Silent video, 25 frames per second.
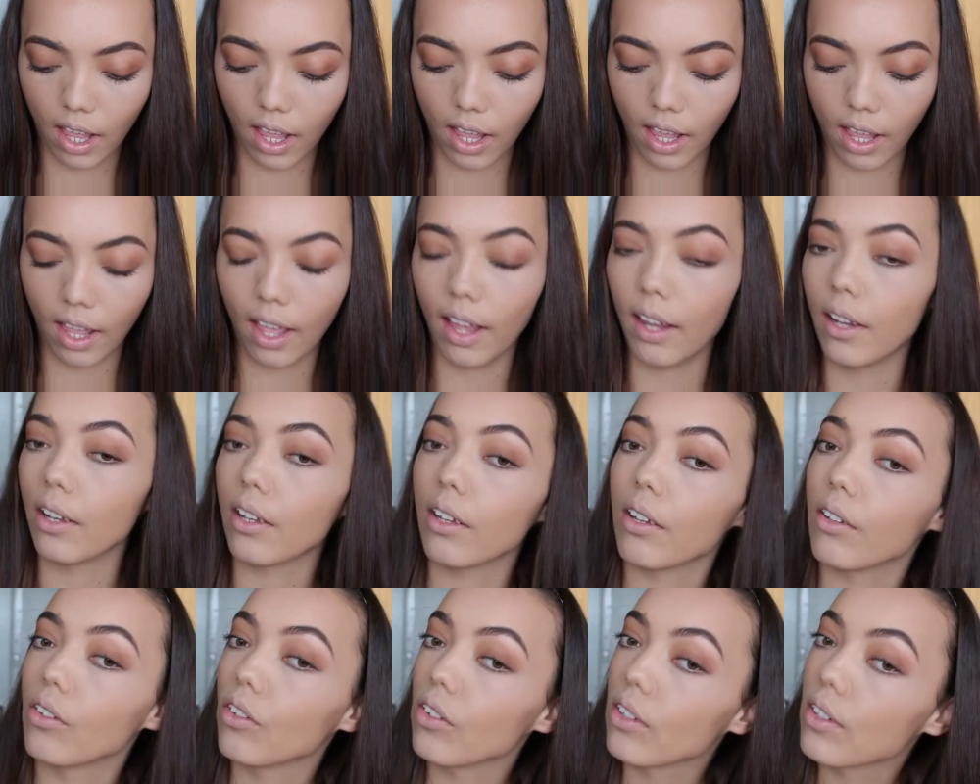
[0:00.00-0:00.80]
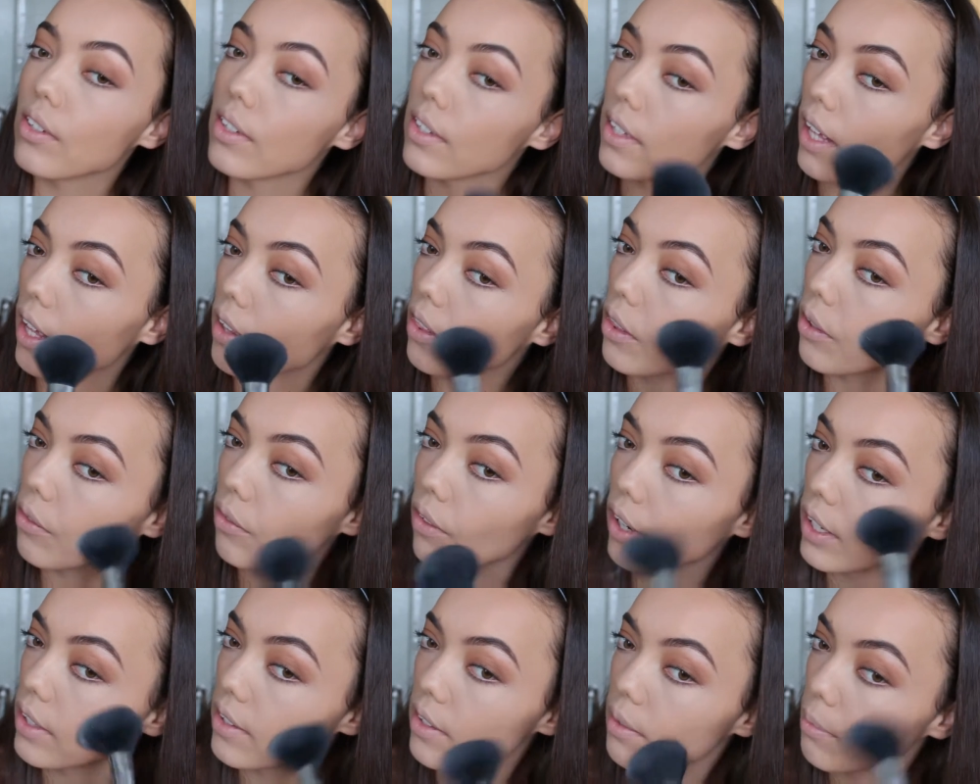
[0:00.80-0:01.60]
and just set the
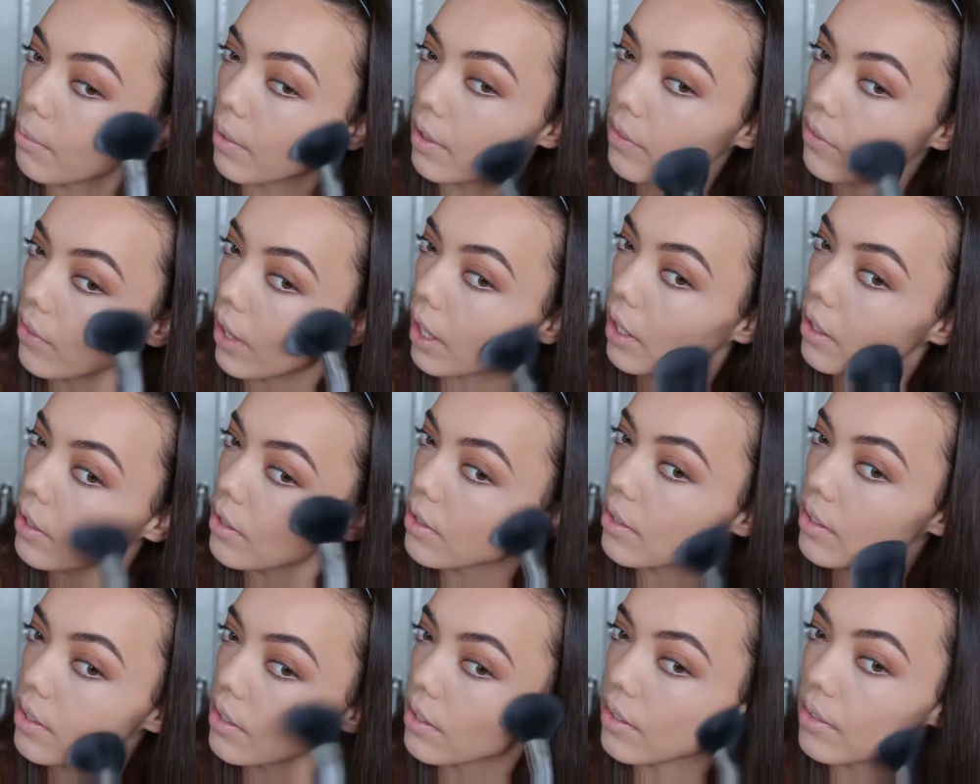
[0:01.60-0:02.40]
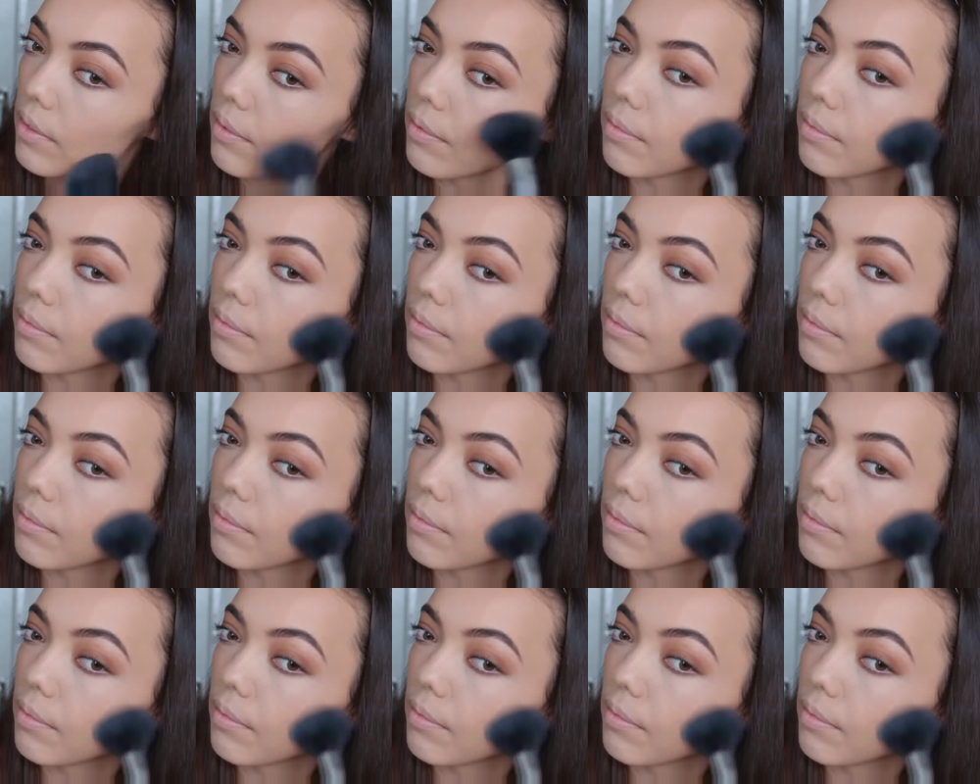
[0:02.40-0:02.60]
rest of my face.